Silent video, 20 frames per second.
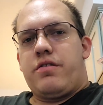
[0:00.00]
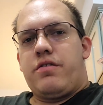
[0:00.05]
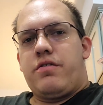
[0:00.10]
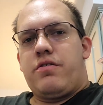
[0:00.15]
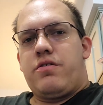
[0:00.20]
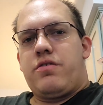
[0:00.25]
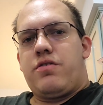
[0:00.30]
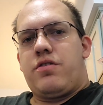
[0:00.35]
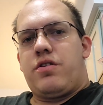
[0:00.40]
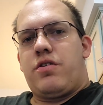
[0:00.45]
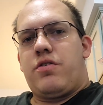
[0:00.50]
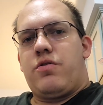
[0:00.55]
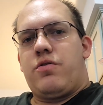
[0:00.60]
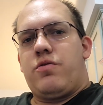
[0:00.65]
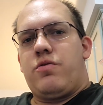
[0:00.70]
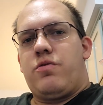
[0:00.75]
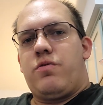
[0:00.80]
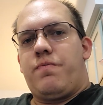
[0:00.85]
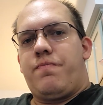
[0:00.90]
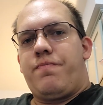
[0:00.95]

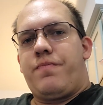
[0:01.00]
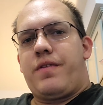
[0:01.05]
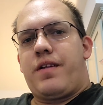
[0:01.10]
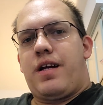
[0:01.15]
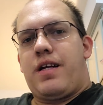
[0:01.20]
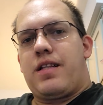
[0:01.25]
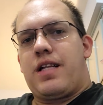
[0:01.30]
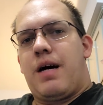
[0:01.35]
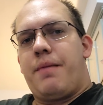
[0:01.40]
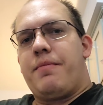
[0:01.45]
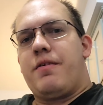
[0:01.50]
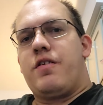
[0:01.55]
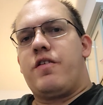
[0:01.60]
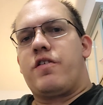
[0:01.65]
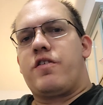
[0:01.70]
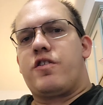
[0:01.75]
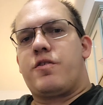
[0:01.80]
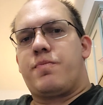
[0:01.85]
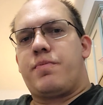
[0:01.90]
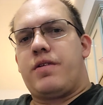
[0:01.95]
So allow me to
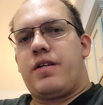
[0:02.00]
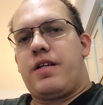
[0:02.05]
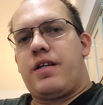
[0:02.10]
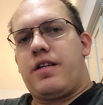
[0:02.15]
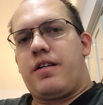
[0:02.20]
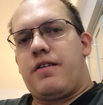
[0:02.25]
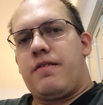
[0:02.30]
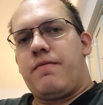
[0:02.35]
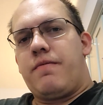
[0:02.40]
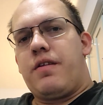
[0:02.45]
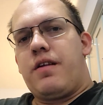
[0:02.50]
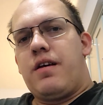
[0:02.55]
explain.